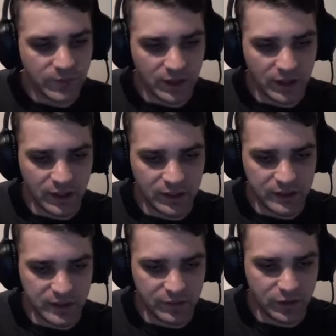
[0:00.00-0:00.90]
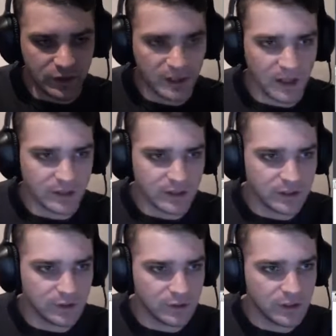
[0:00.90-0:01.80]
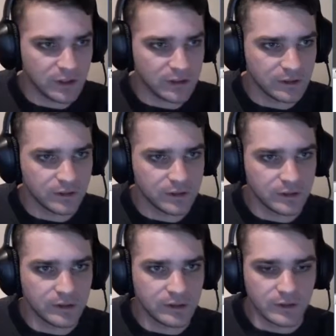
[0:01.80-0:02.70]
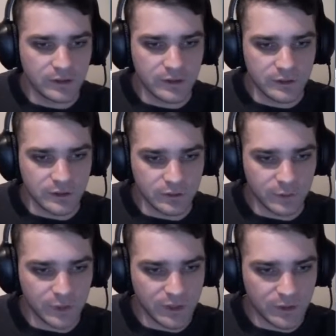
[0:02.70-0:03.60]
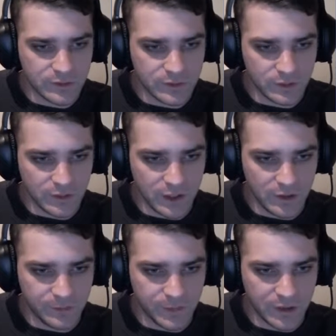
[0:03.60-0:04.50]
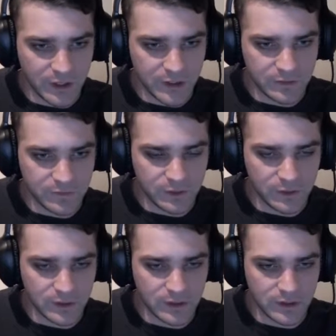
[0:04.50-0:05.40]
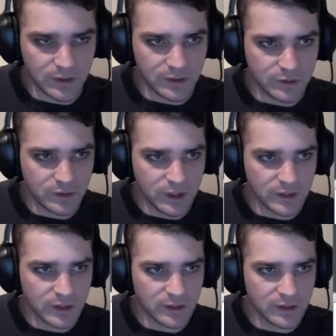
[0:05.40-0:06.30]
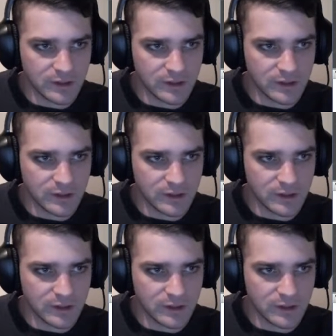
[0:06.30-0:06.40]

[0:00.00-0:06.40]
And let's have a look at that in Unity. So if we go to the FBX folder and drag that into the